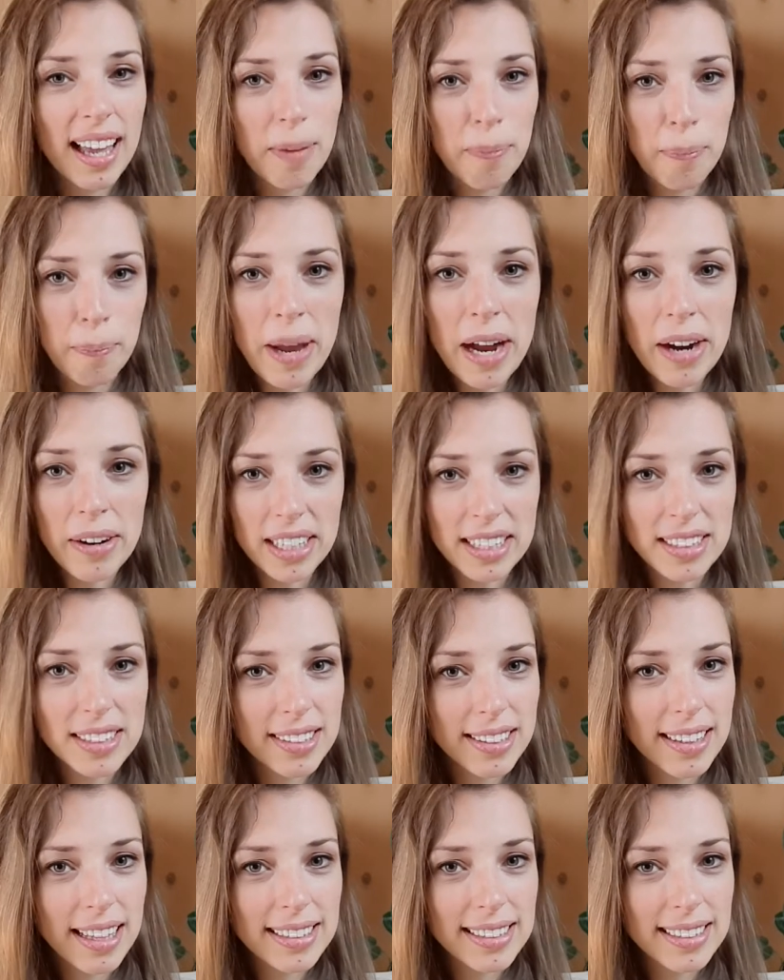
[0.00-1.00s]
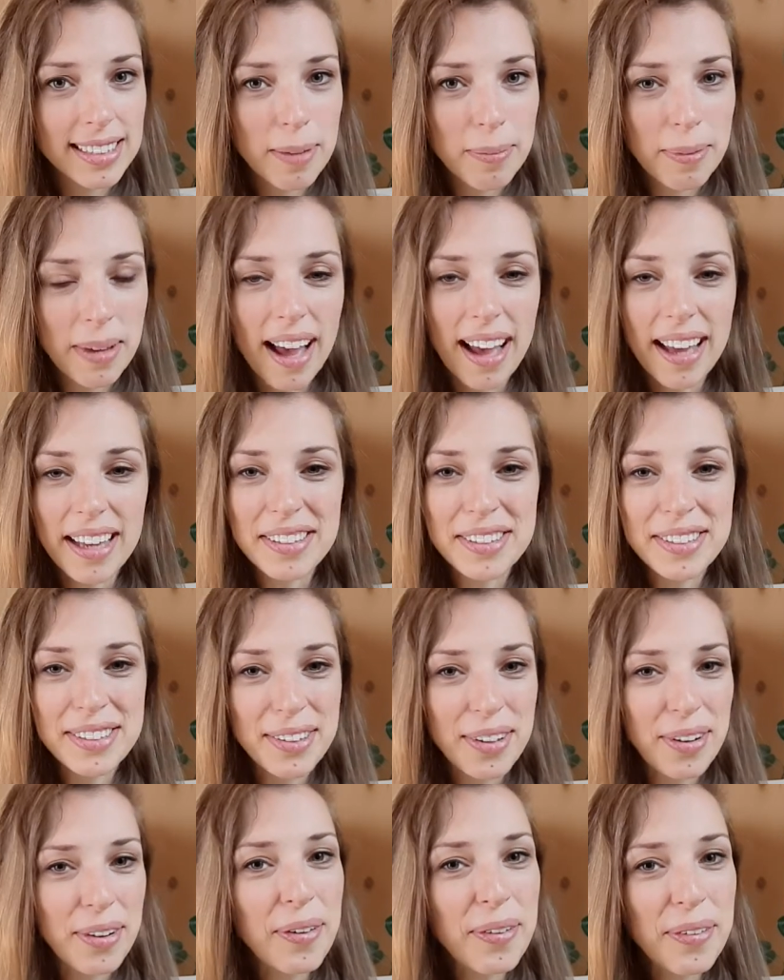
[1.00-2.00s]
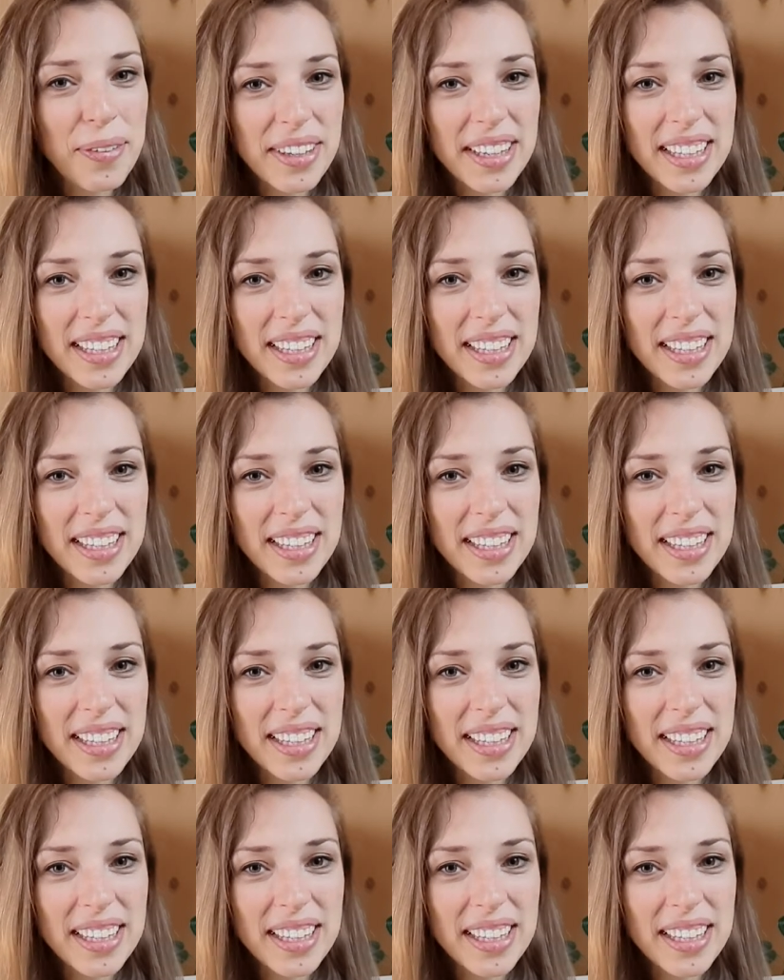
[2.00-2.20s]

Married to that same guy. So